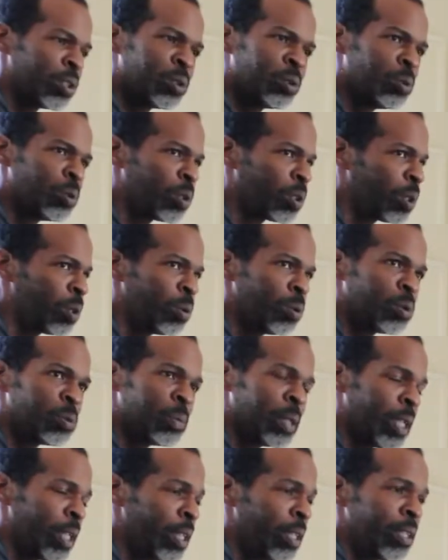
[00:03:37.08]
or 2 shows,
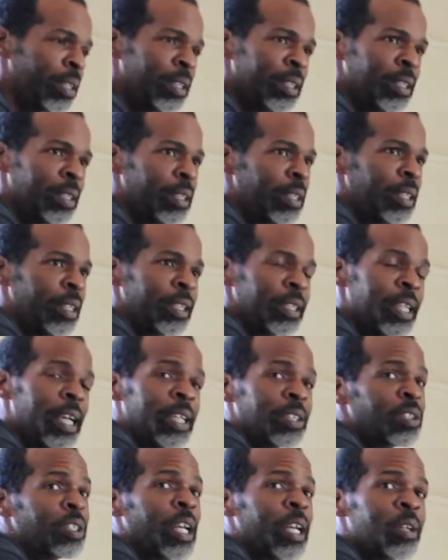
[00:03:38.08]
man, and
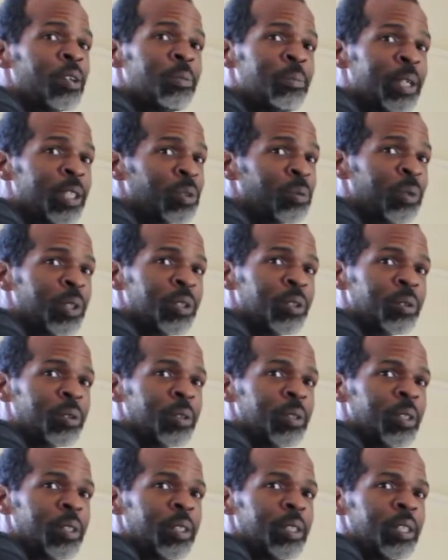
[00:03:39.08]
cats not gonna mess with you
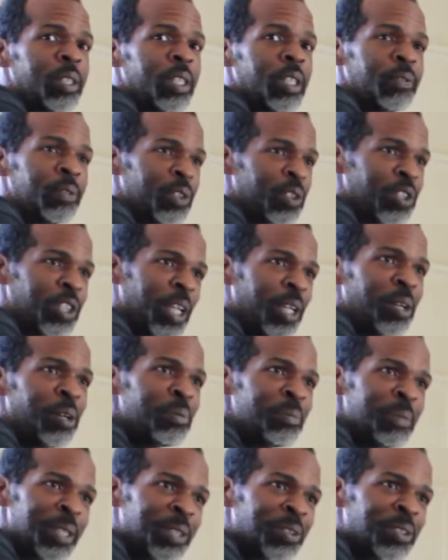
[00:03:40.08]
if your
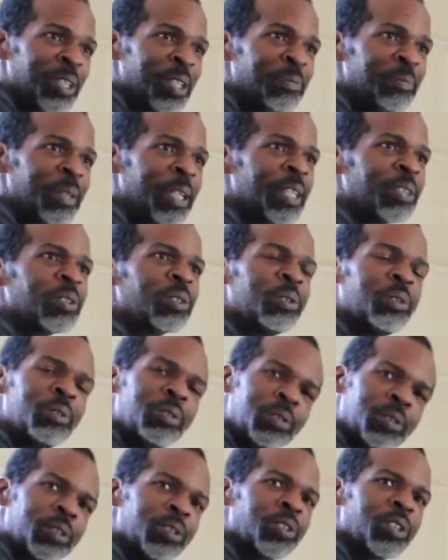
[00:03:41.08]
sound messed up, man. So
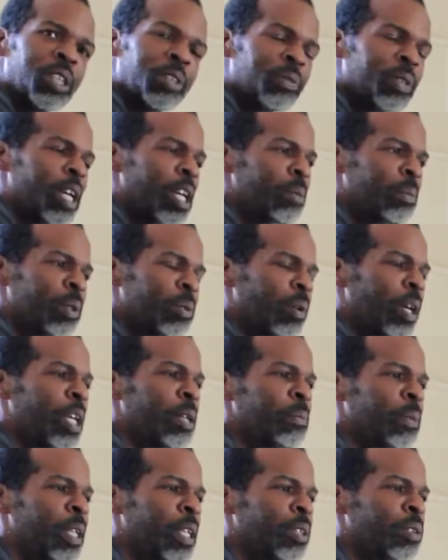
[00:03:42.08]
your stuff got to be
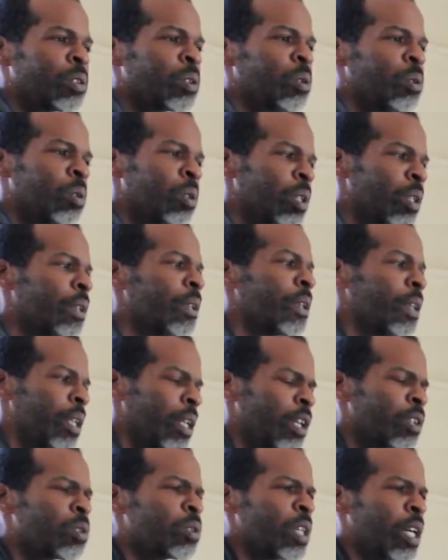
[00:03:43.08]
right, man. So
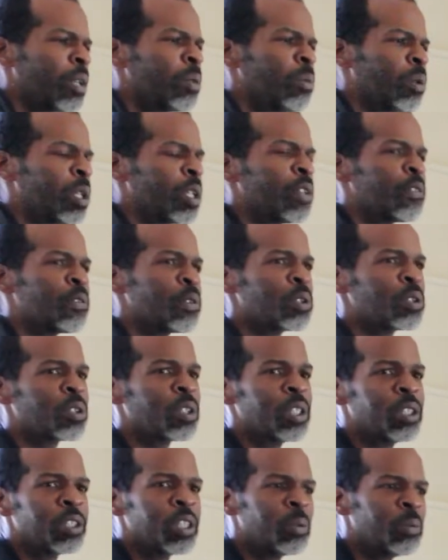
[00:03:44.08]
that was kind of one of the first
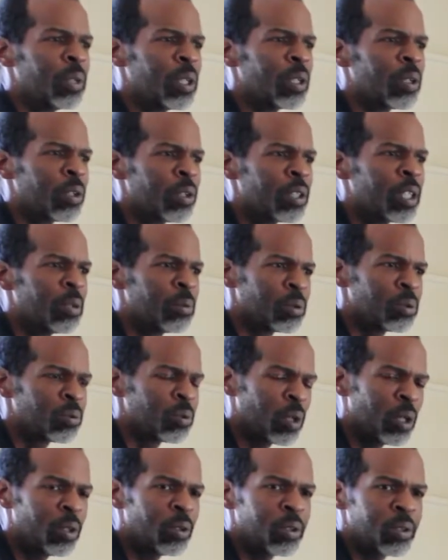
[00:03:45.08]
things that we learned that was
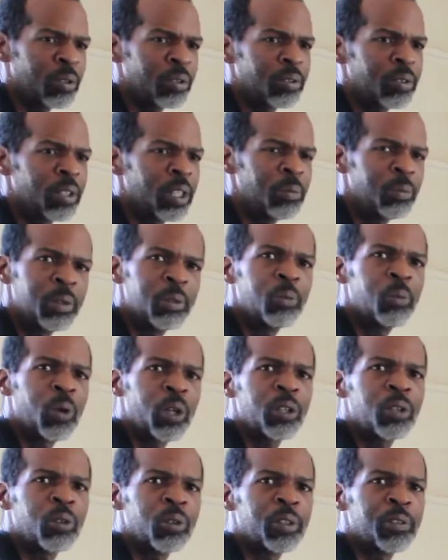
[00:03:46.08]
wrong, and we
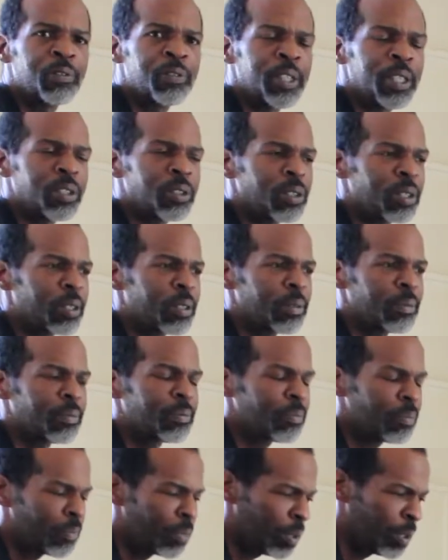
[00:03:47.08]
worked on and fixed.
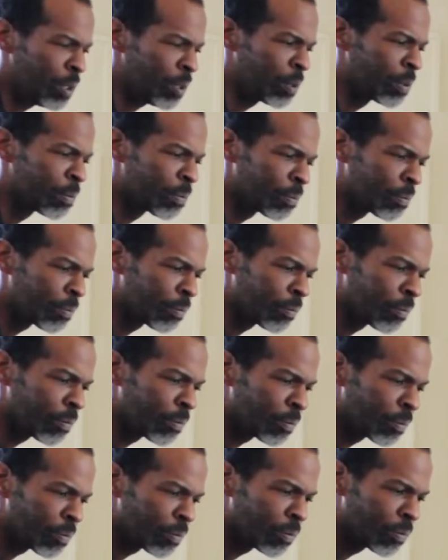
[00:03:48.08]
Mm-hmm.
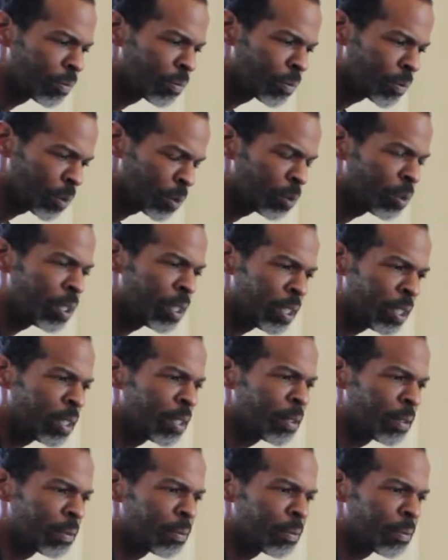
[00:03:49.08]
So yeah.